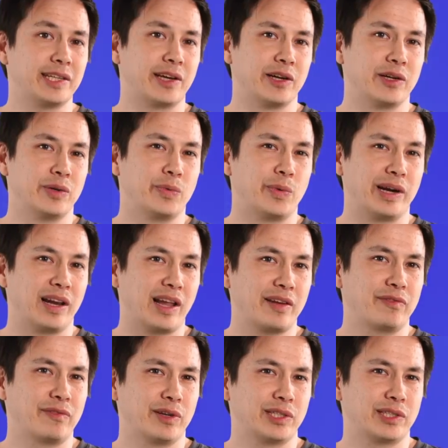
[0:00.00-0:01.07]
ago, when
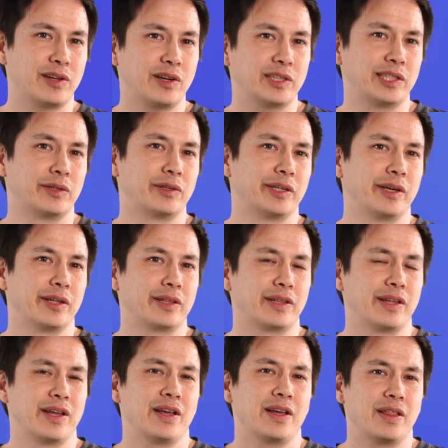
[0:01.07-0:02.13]
life first started on Earth,
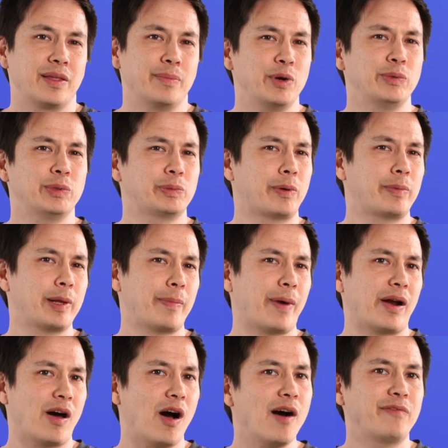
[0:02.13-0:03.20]
the moon was probably
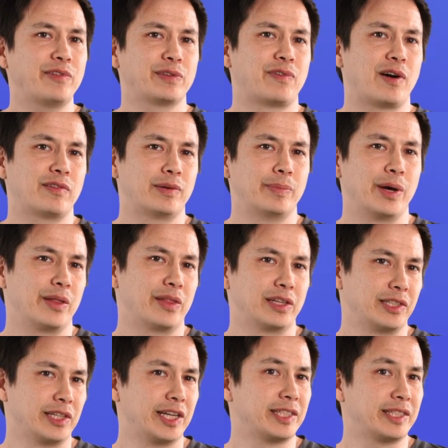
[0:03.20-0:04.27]
about half as far from Earth
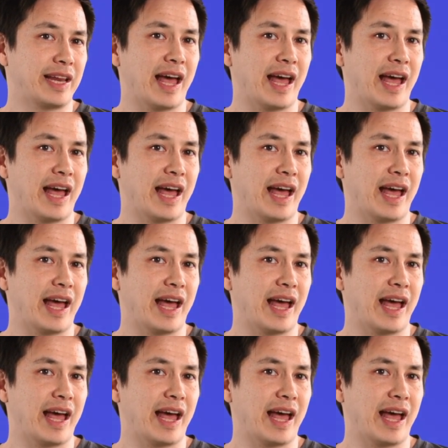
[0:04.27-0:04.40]
as it is